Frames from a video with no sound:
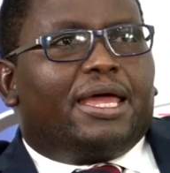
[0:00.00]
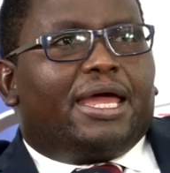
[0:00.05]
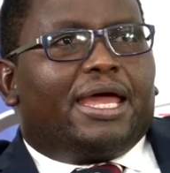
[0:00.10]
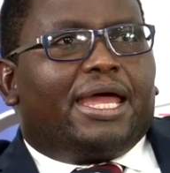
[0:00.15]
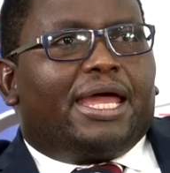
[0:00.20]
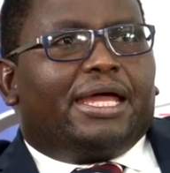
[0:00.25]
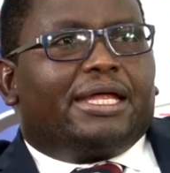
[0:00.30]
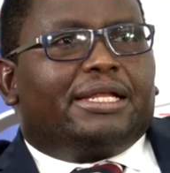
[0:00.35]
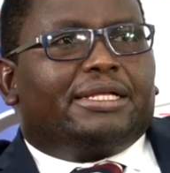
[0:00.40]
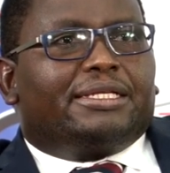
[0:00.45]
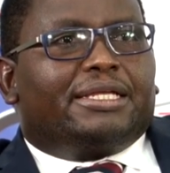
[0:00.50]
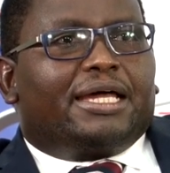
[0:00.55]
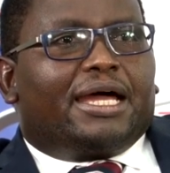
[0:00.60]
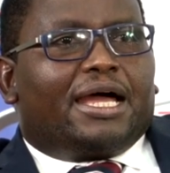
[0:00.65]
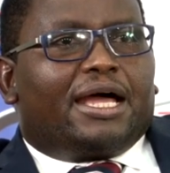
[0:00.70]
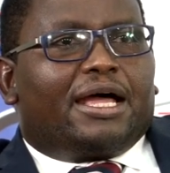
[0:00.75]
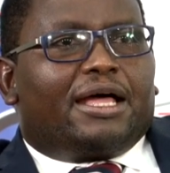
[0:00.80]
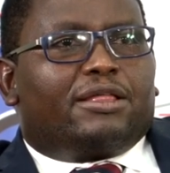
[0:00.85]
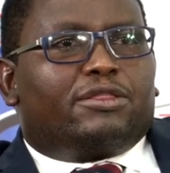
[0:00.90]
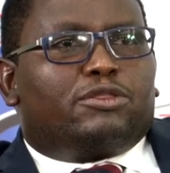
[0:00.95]
And
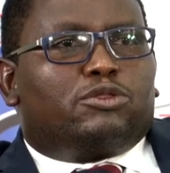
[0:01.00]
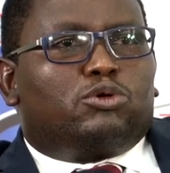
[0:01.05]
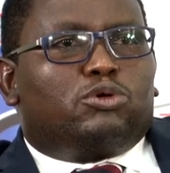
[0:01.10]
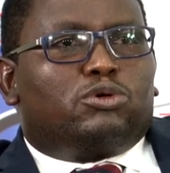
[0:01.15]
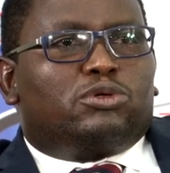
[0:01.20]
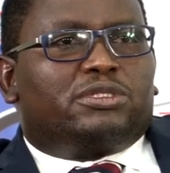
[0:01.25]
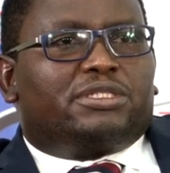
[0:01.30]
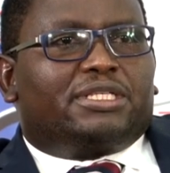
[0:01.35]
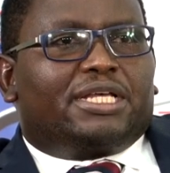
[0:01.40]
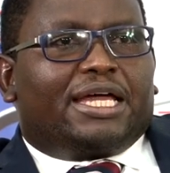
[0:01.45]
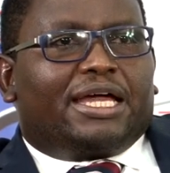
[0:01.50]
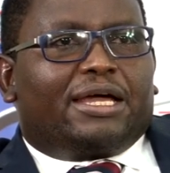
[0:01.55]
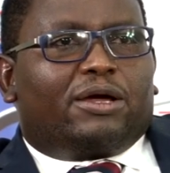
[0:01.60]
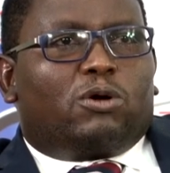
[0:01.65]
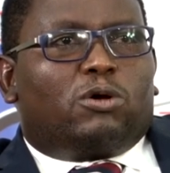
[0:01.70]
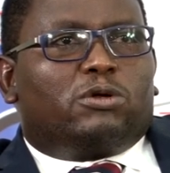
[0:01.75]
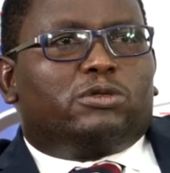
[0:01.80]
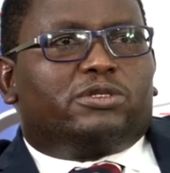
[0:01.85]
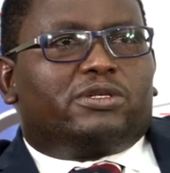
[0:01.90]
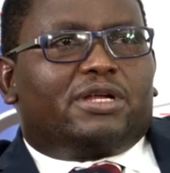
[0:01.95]
those
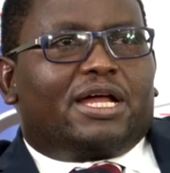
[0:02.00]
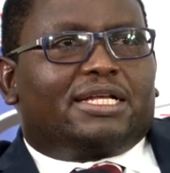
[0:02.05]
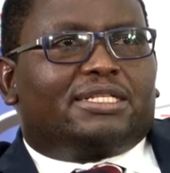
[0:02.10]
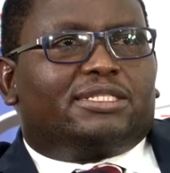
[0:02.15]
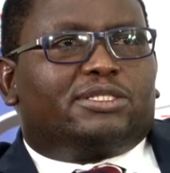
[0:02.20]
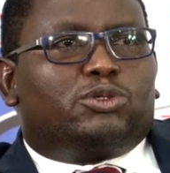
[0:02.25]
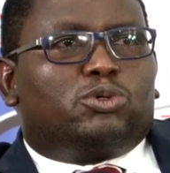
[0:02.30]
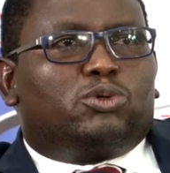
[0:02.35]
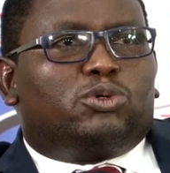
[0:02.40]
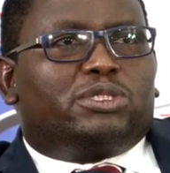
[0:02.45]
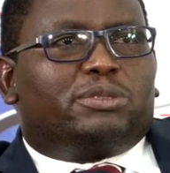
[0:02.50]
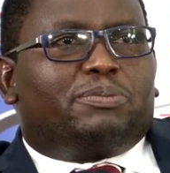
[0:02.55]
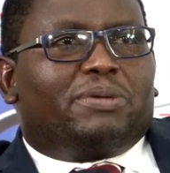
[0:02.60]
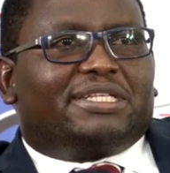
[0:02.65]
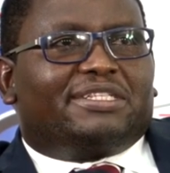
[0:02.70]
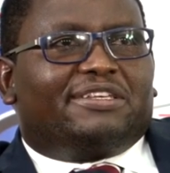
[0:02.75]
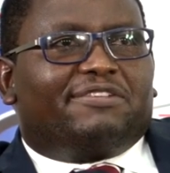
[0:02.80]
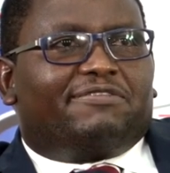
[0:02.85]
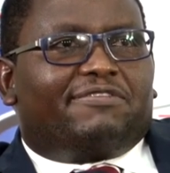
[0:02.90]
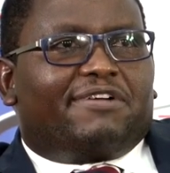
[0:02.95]
contracts do
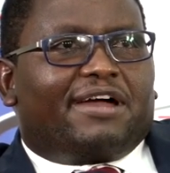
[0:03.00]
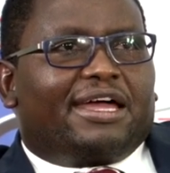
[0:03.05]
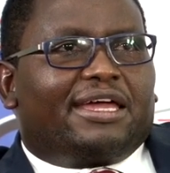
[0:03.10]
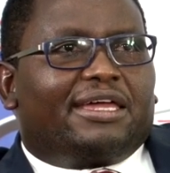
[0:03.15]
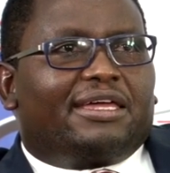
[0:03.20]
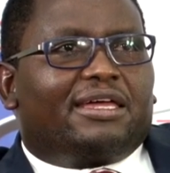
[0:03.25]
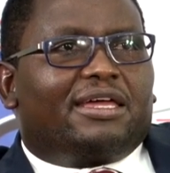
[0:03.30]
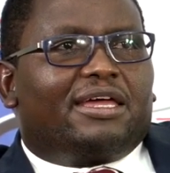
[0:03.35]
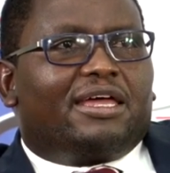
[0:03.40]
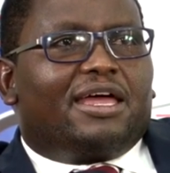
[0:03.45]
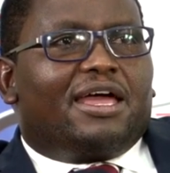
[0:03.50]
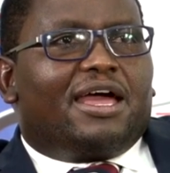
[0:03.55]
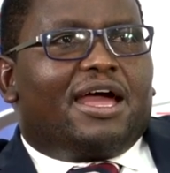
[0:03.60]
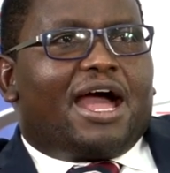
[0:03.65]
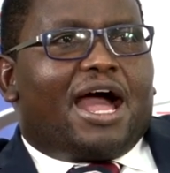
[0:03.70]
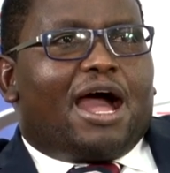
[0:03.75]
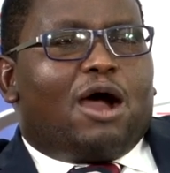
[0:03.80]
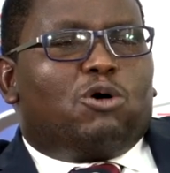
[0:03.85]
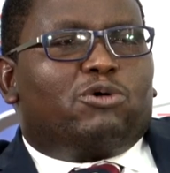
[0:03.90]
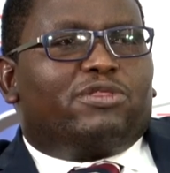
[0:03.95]
specify
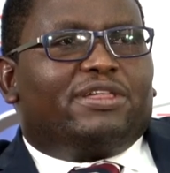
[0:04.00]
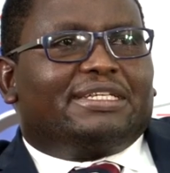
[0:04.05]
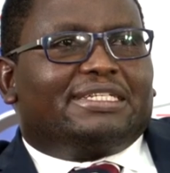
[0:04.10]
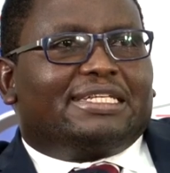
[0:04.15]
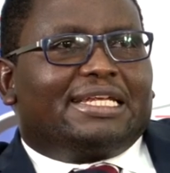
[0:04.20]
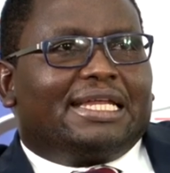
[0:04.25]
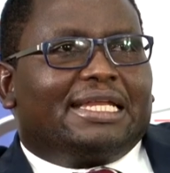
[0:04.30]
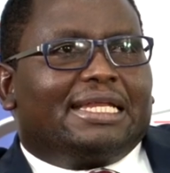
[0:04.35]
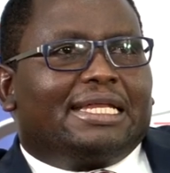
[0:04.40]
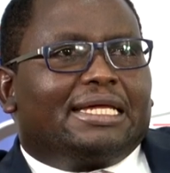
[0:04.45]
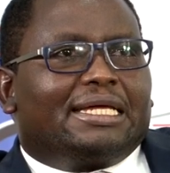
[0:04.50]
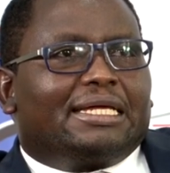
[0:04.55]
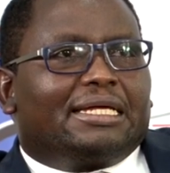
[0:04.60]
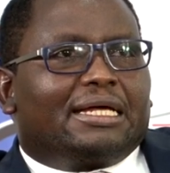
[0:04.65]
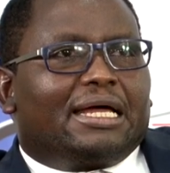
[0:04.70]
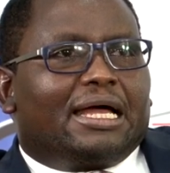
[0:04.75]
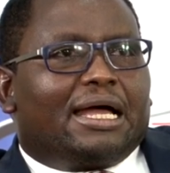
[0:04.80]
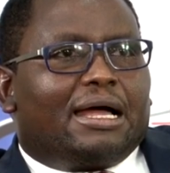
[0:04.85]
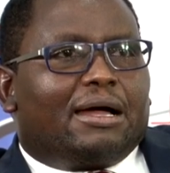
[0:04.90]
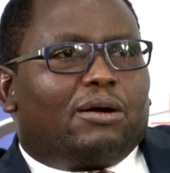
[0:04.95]
how the training
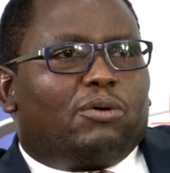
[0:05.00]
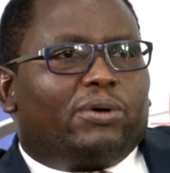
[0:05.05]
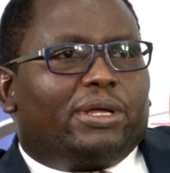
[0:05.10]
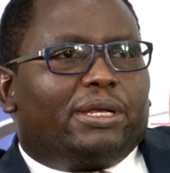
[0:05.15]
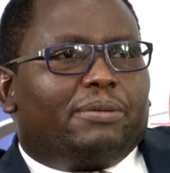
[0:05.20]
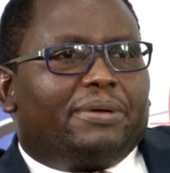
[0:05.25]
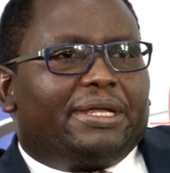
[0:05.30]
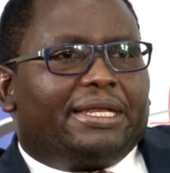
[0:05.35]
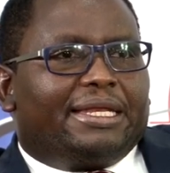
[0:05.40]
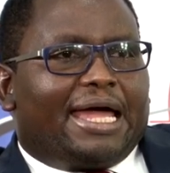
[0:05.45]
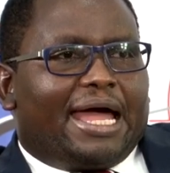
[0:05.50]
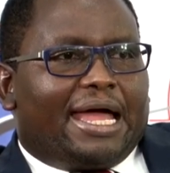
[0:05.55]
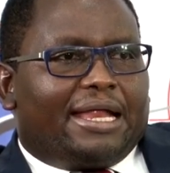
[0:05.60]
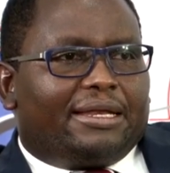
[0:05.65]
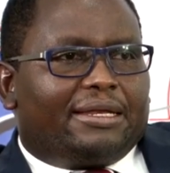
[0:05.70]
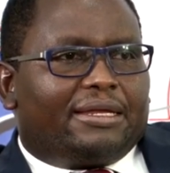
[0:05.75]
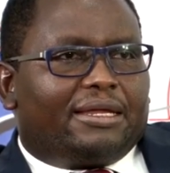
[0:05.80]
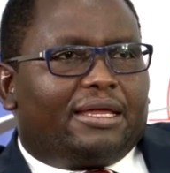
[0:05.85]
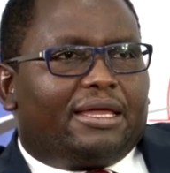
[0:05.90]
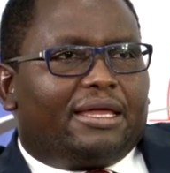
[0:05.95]
will be done.